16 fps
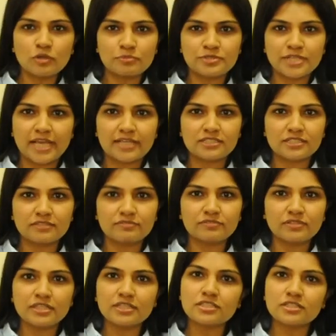
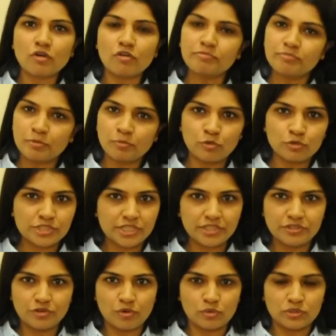objective is of
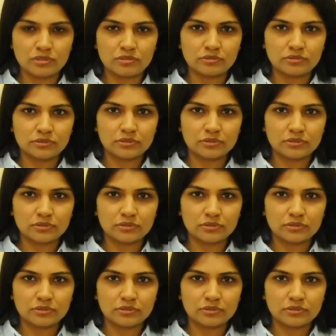promoting growth.